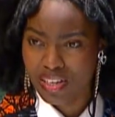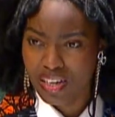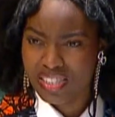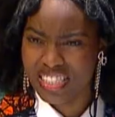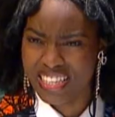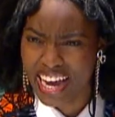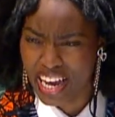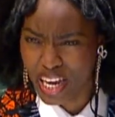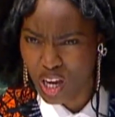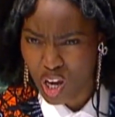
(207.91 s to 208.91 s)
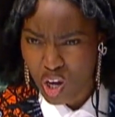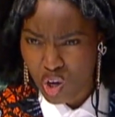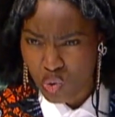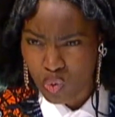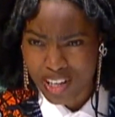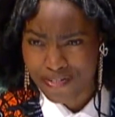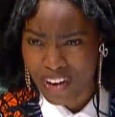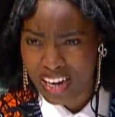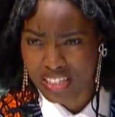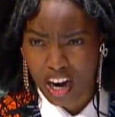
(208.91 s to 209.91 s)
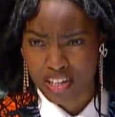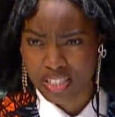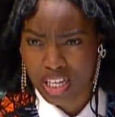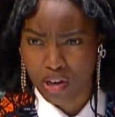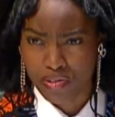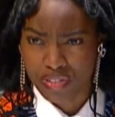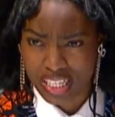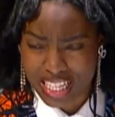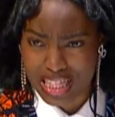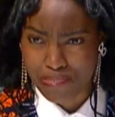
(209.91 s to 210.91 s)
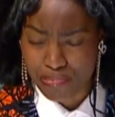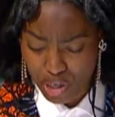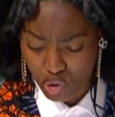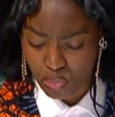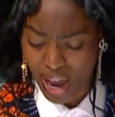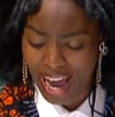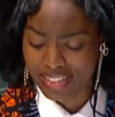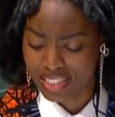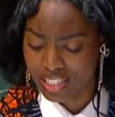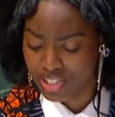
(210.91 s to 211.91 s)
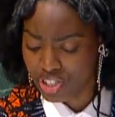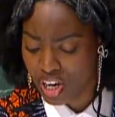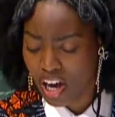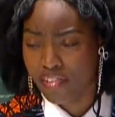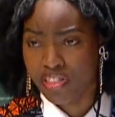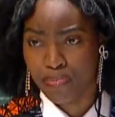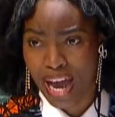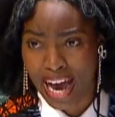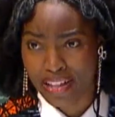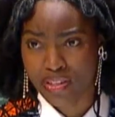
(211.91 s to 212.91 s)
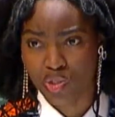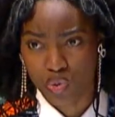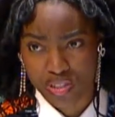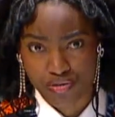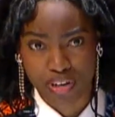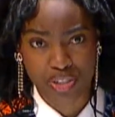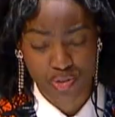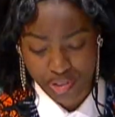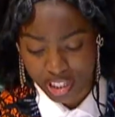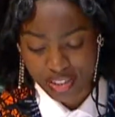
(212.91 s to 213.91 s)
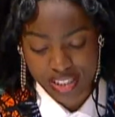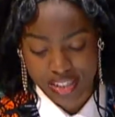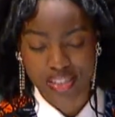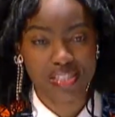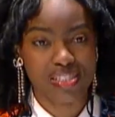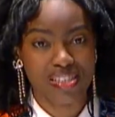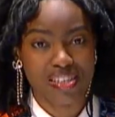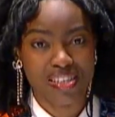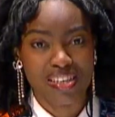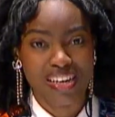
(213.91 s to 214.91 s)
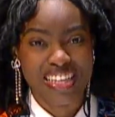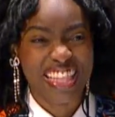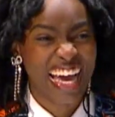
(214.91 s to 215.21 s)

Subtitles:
Today, we find ourselves in the middle passage of the path towards racial justice, the